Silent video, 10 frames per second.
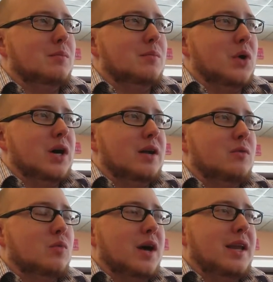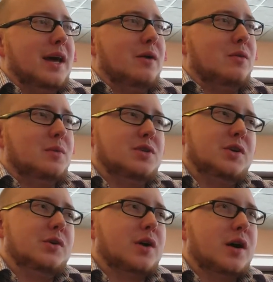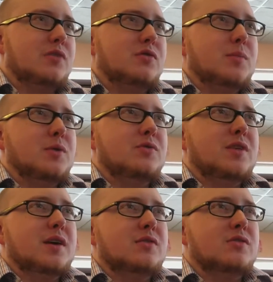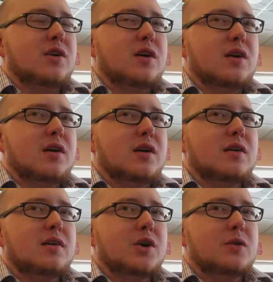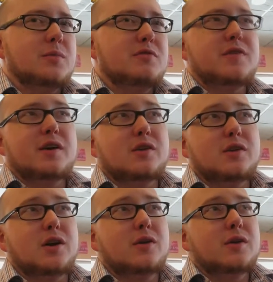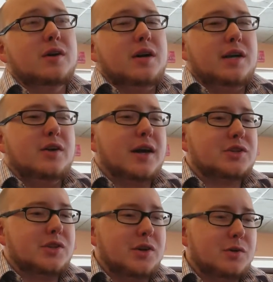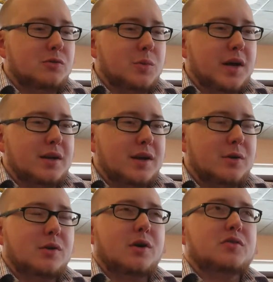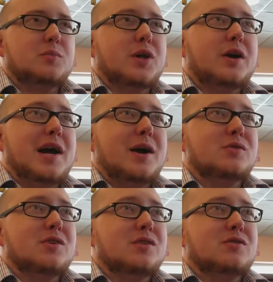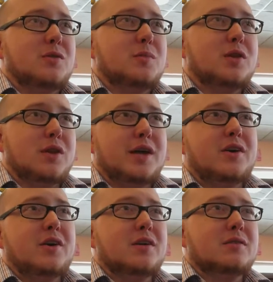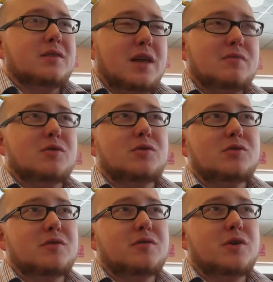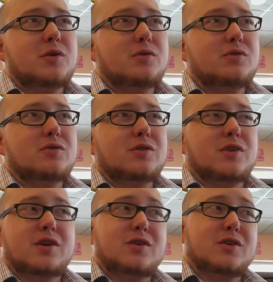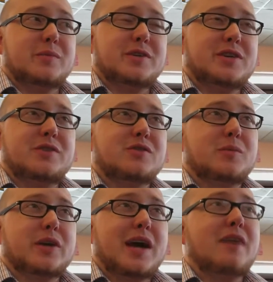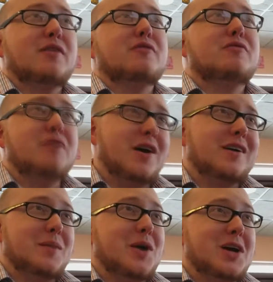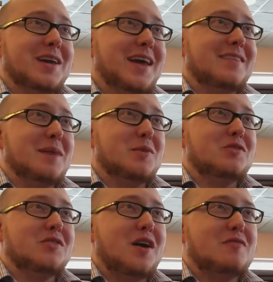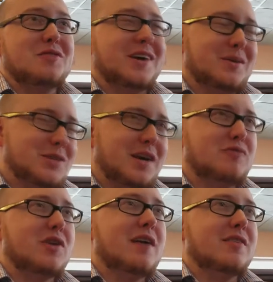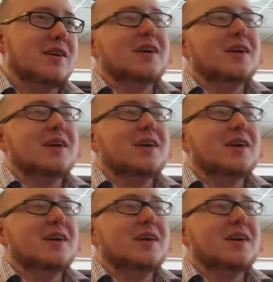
But right now, the material costs for most things are going to be fairly low. And you'll actually notice when we get into guild halls and player housing, some of the later levels of those, you're going to look at the materials and you'll be like, how the fuck am I going to get that much stuff? Like, it'd take forever.